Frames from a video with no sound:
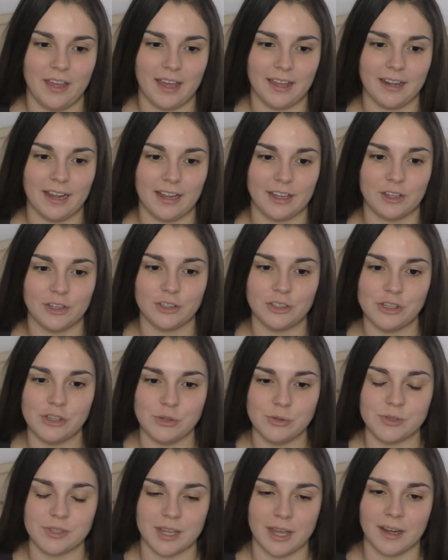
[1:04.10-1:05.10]
that I couldn't
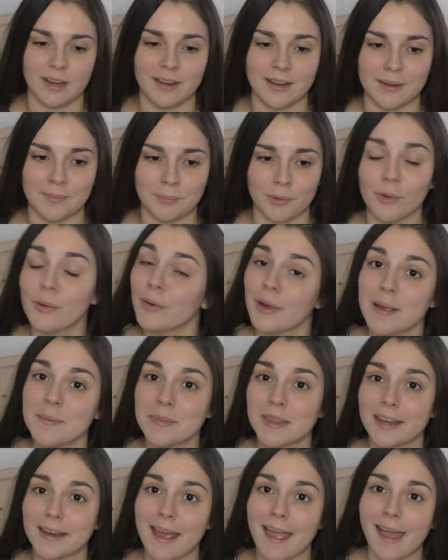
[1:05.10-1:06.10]
use the editing
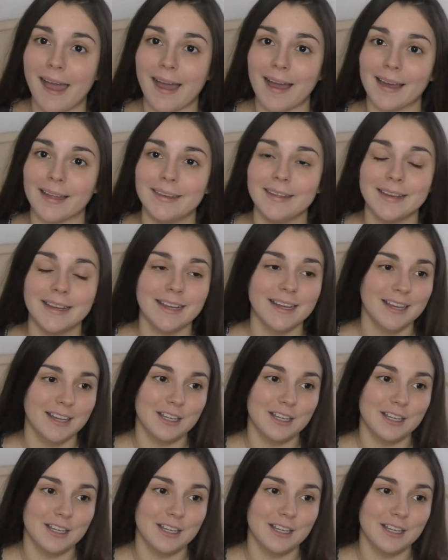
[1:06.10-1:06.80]
program that I had.